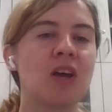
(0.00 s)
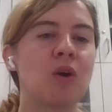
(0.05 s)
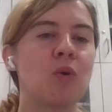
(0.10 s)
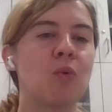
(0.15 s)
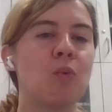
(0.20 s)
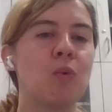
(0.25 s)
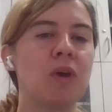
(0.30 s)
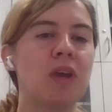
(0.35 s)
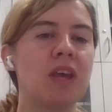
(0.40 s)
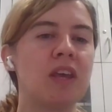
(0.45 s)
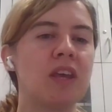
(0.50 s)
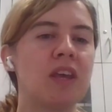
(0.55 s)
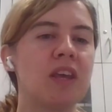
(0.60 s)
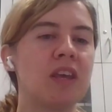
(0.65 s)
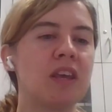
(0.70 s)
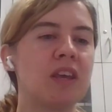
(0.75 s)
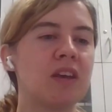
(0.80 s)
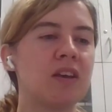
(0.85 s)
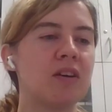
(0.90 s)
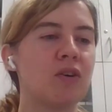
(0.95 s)

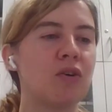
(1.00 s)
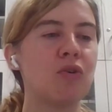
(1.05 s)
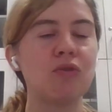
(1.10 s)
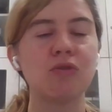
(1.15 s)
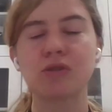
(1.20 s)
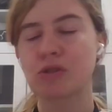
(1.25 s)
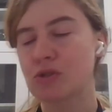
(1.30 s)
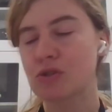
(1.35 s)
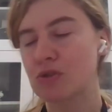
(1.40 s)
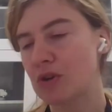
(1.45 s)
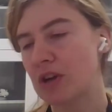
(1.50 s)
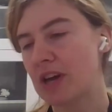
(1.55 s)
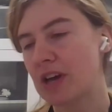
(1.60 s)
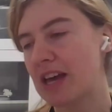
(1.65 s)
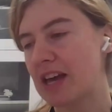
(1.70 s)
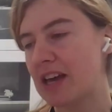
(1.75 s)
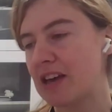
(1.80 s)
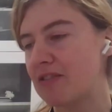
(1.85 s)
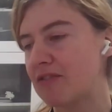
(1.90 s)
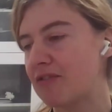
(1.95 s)
We also
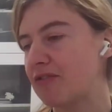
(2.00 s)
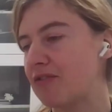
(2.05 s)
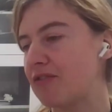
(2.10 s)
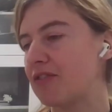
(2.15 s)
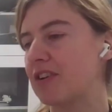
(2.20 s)
have